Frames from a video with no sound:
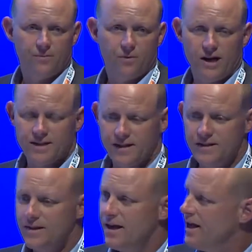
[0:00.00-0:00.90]

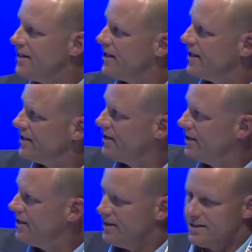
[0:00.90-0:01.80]
process that
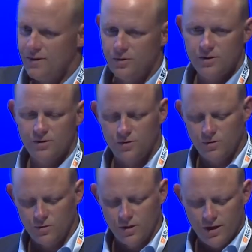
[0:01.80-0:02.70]
is able
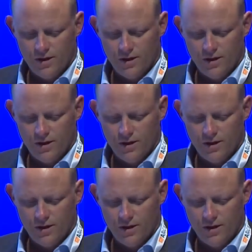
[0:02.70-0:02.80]
to